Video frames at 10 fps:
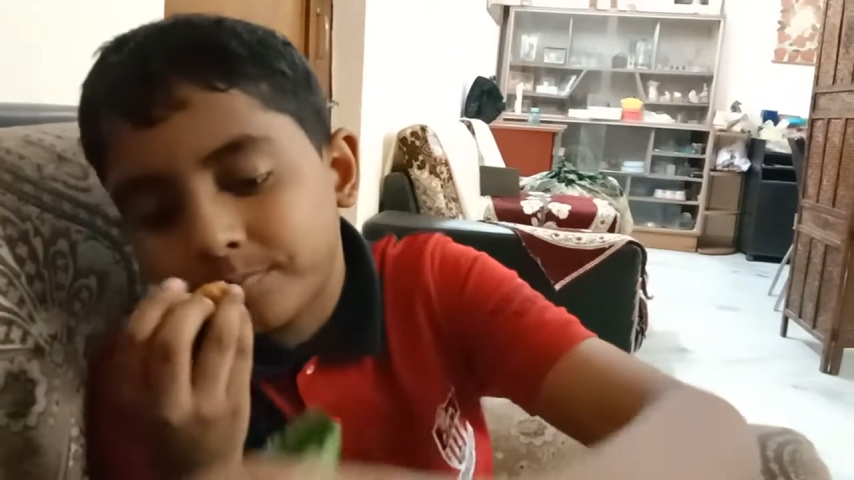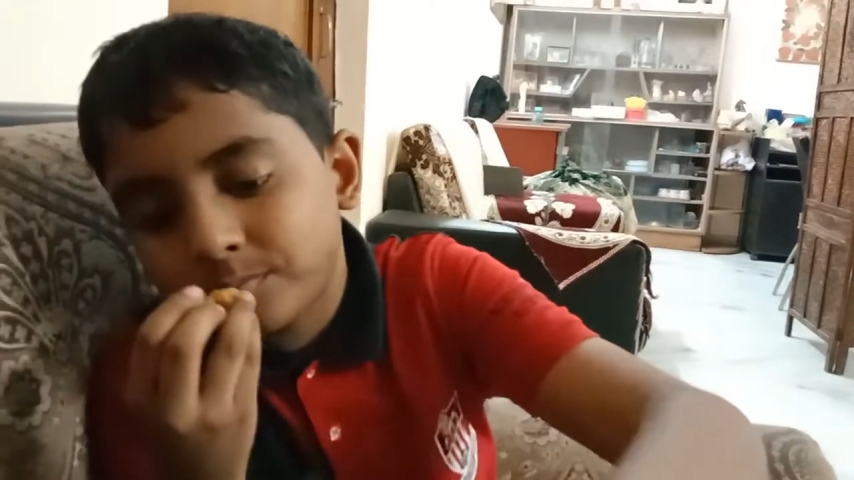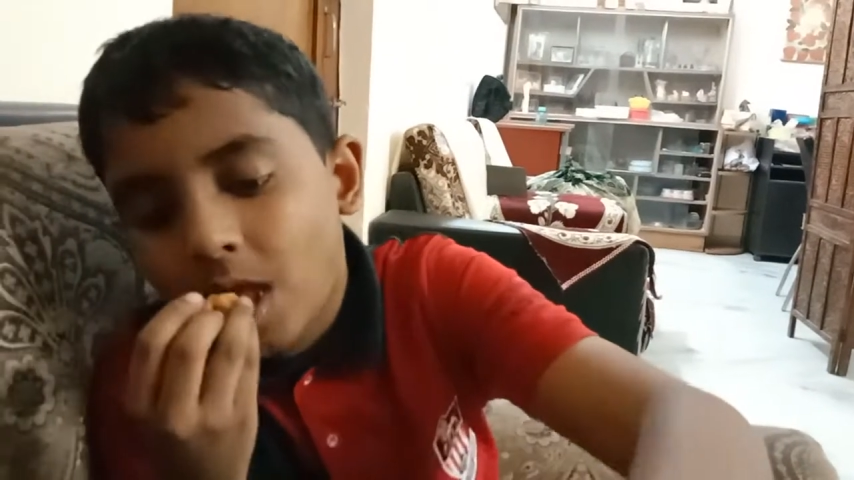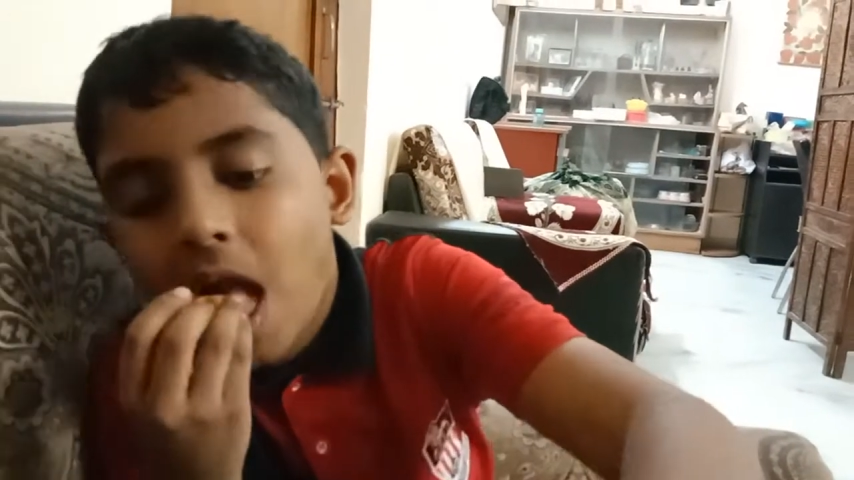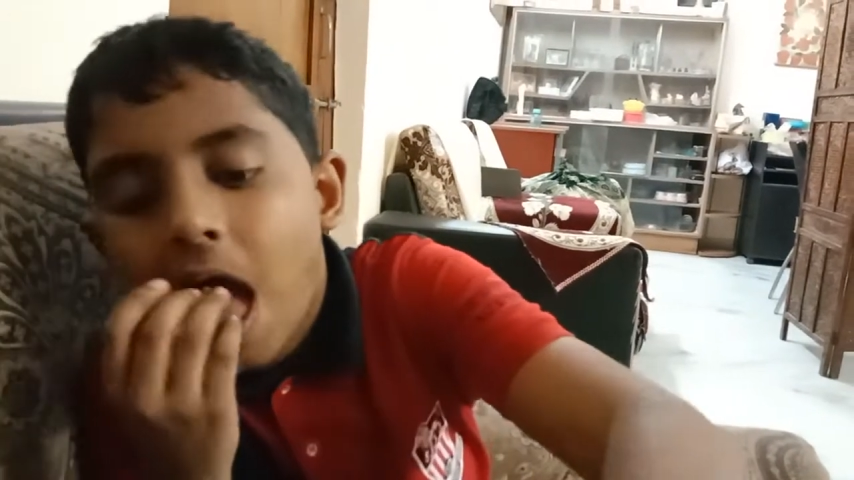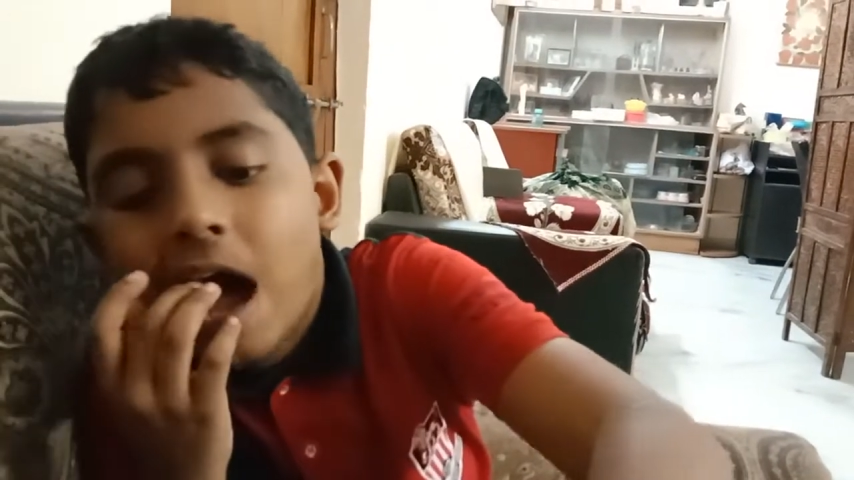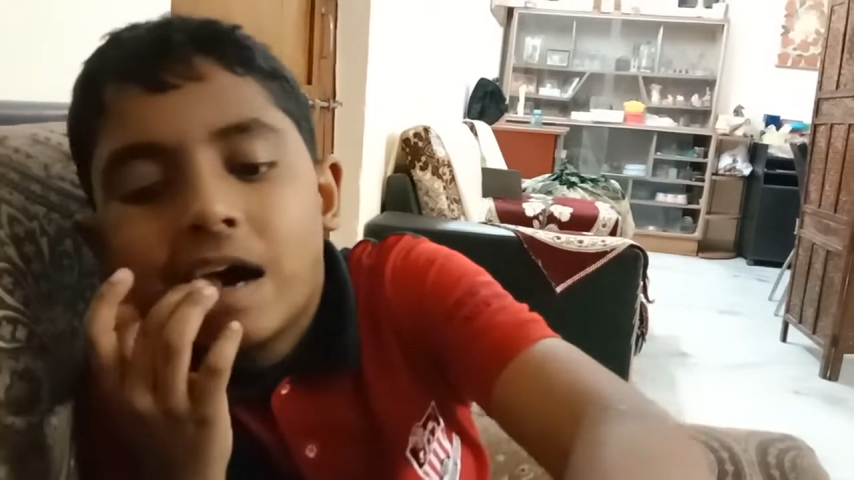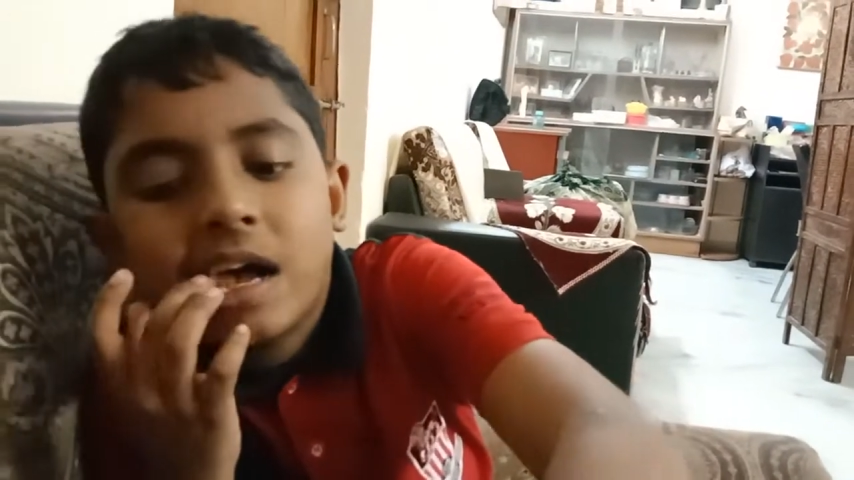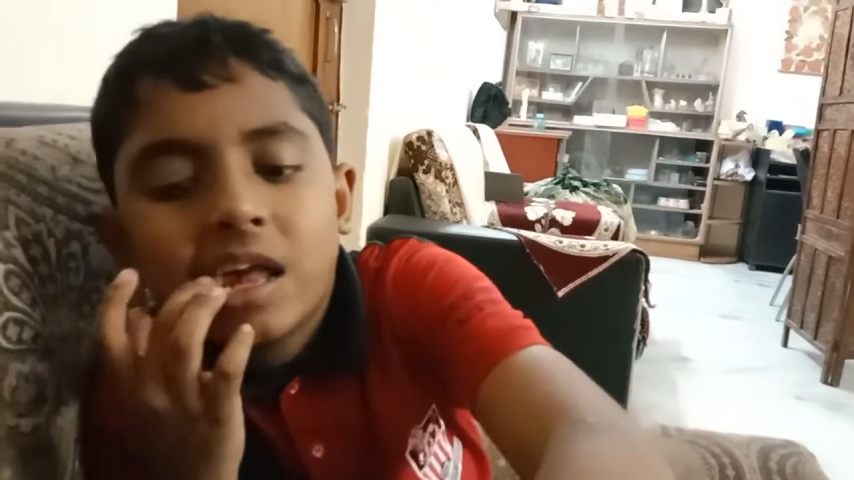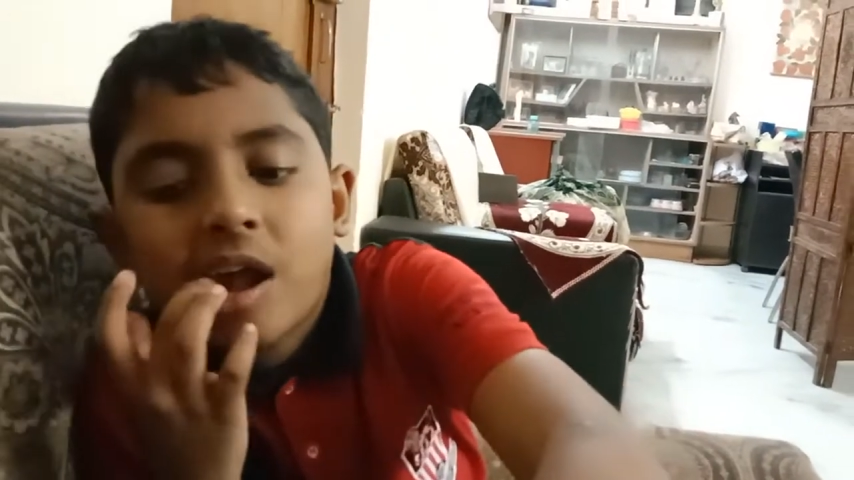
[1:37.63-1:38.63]
okay, so
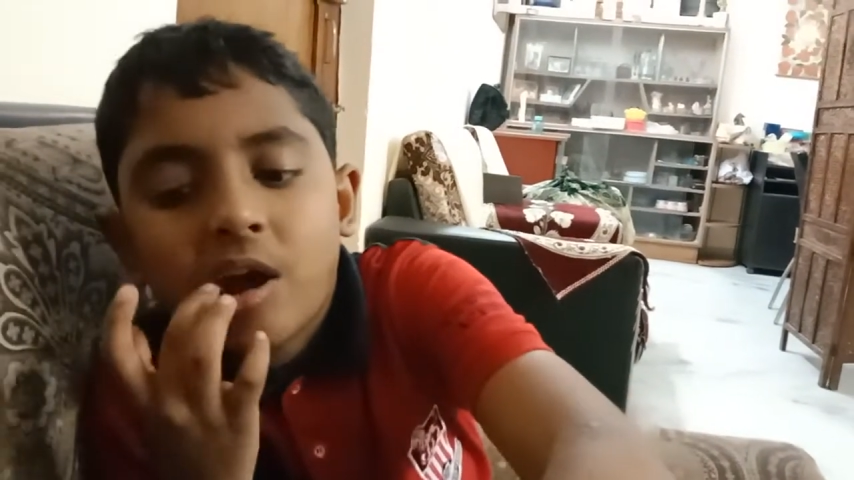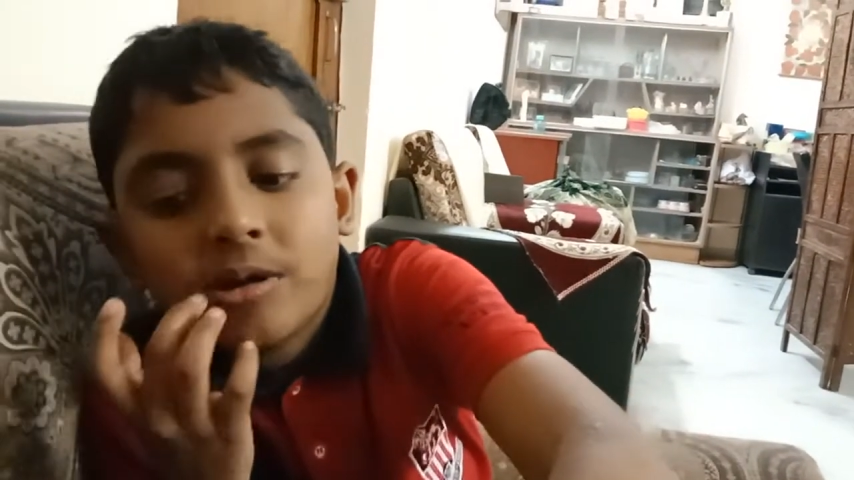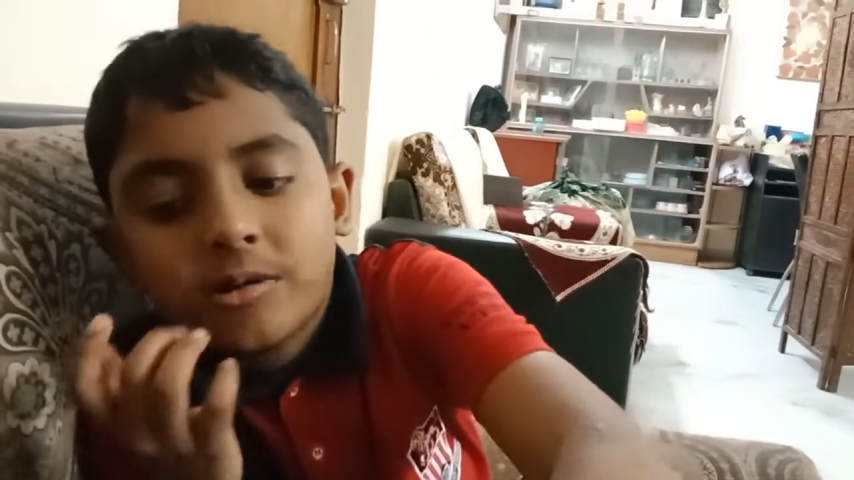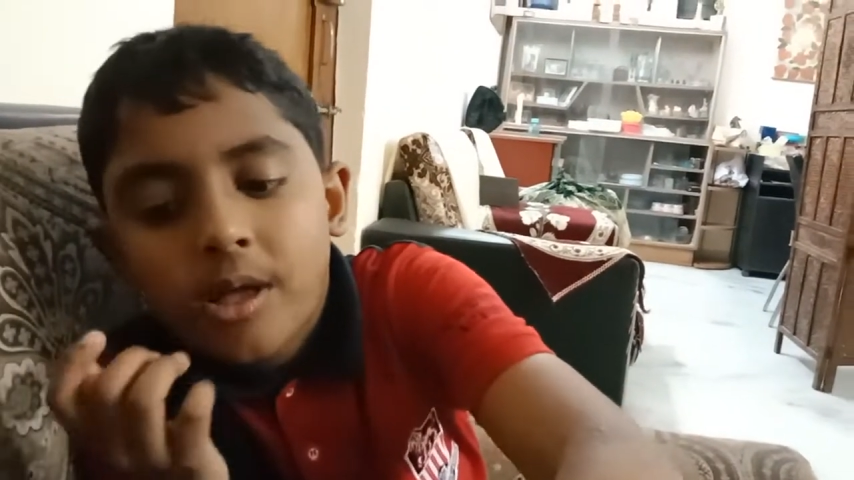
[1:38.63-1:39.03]
it's not